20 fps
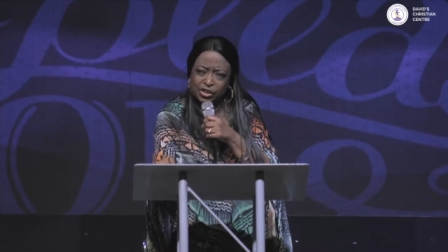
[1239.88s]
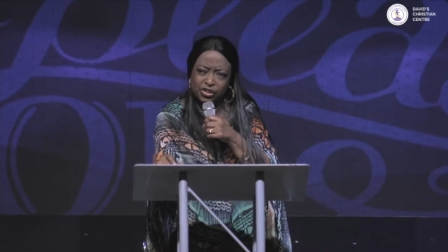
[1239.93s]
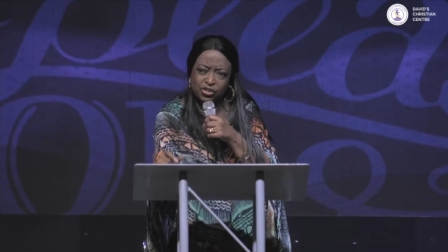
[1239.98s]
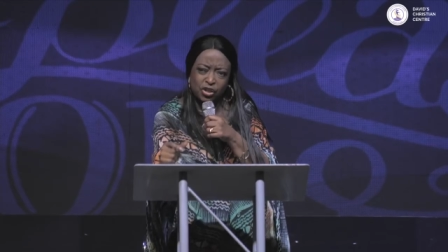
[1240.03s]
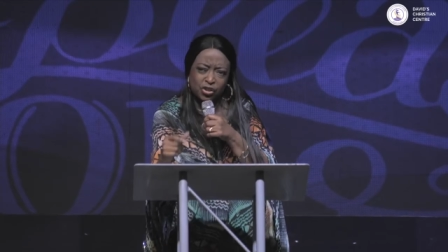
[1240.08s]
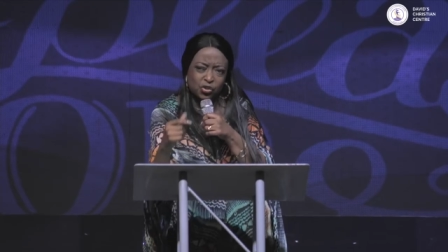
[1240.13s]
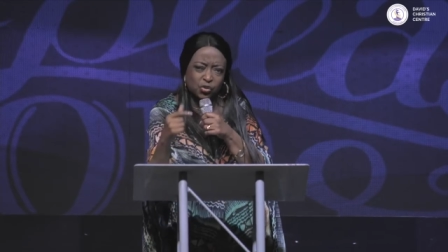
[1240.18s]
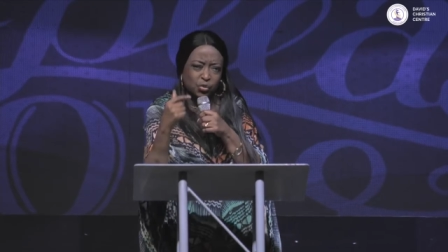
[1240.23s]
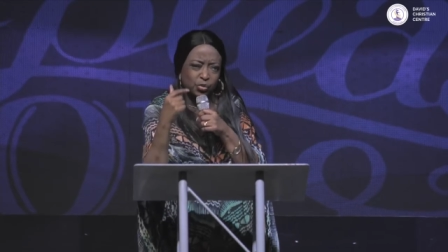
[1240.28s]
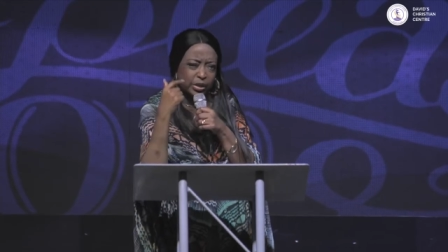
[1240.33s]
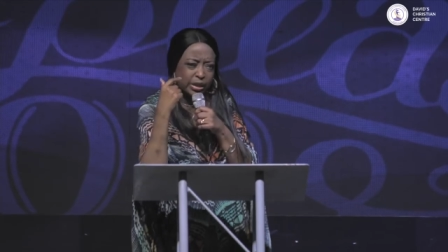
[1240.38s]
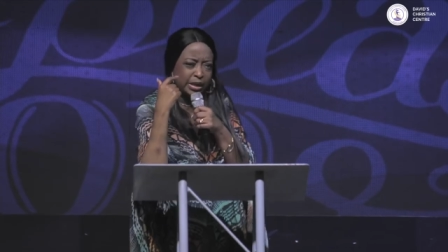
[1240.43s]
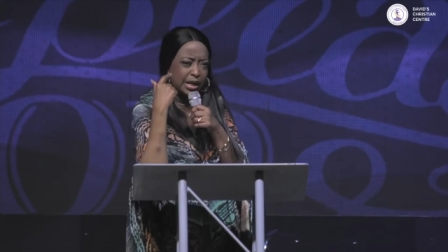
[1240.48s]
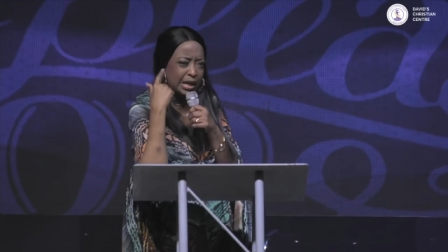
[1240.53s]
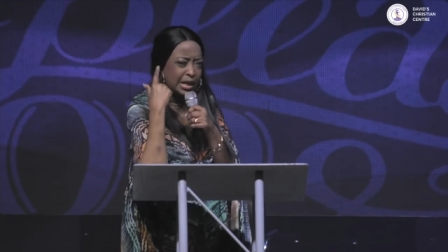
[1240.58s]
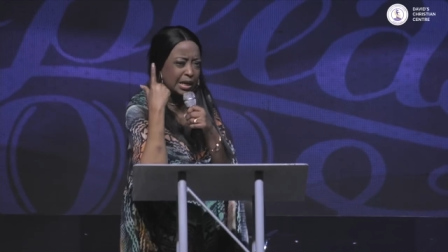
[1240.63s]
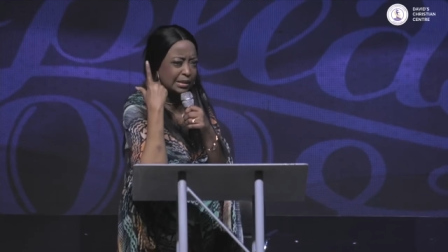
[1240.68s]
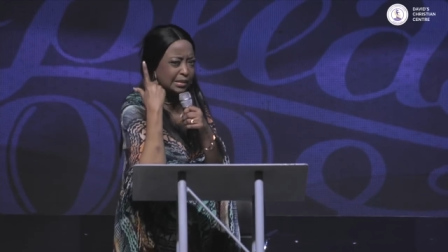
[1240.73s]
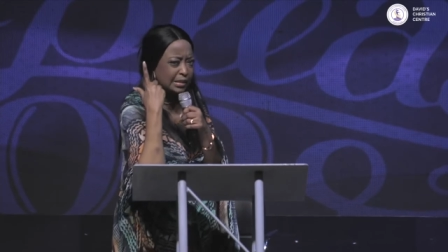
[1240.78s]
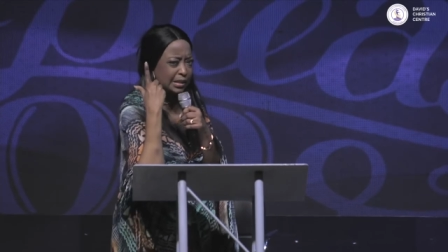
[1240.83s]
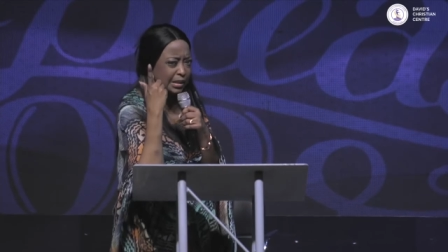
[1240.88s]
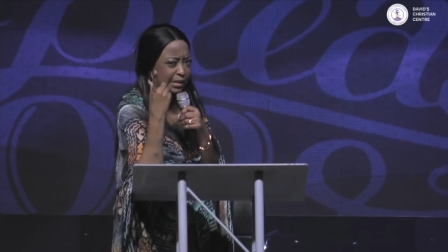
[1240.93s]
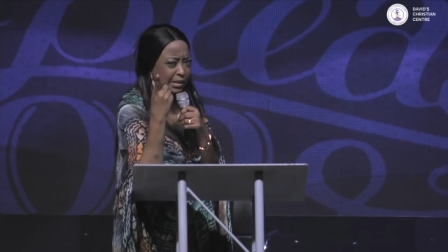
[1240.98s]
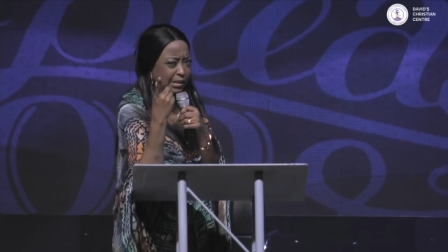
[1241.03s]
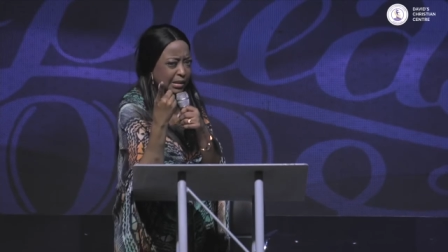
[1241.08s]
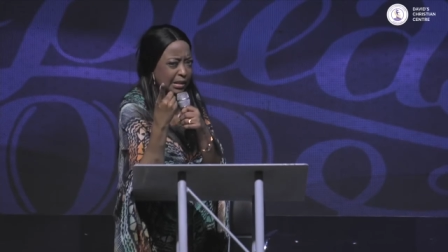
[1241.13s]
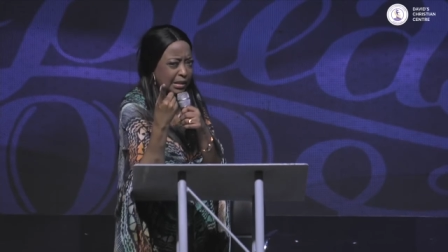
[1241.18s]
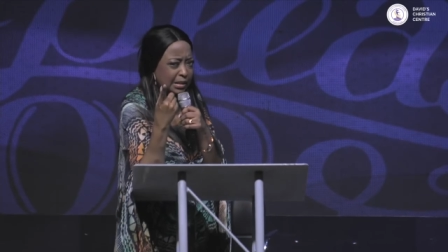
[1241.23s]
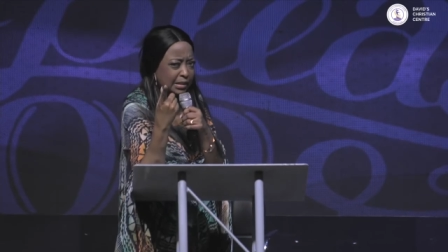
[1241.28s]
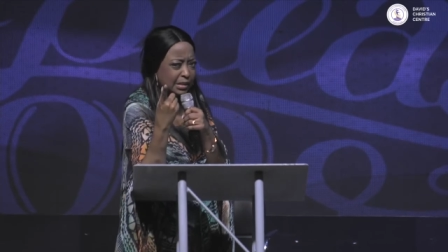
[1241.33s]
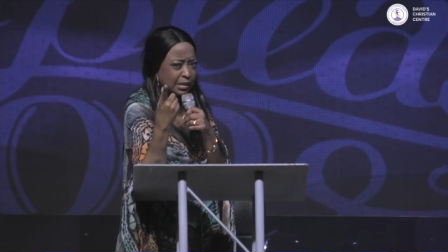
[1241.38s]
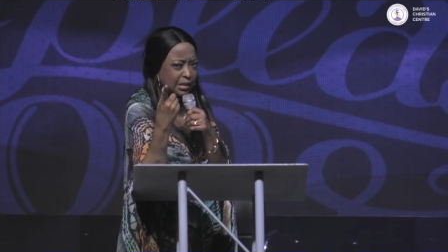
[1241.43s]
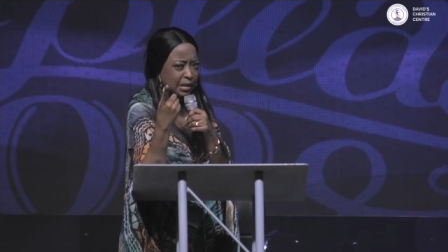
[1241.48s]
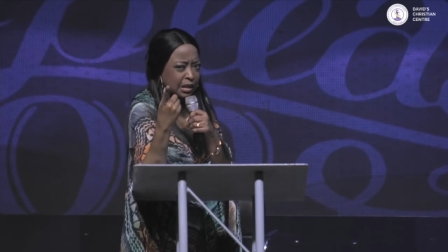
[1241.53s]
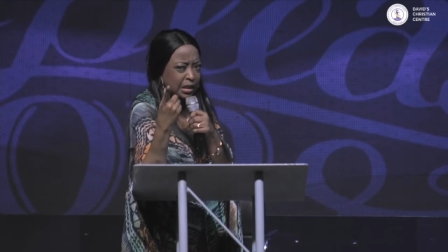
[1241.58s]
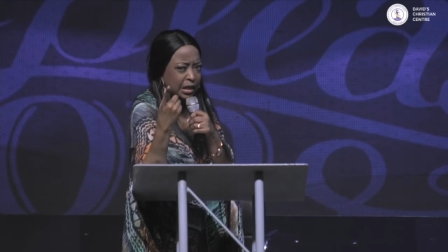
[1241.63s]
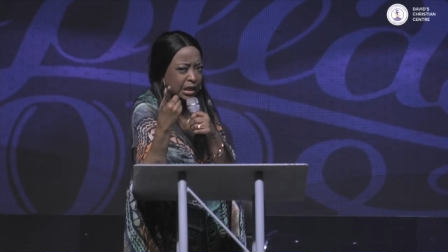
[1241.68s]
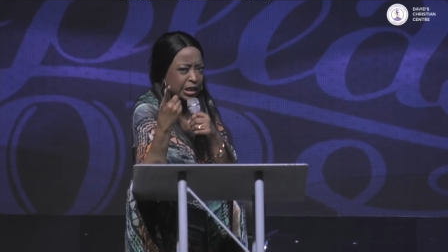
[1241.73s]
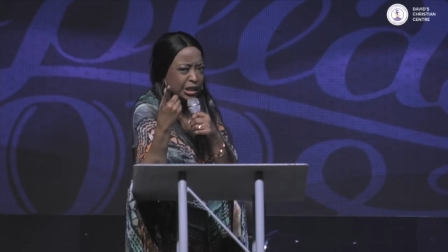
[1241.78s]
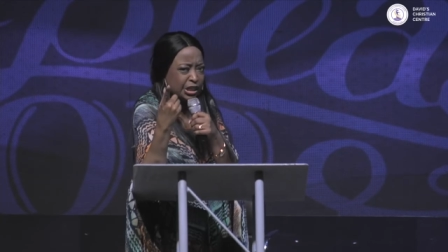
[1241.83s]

Jesus could hear, listen, listen, listen.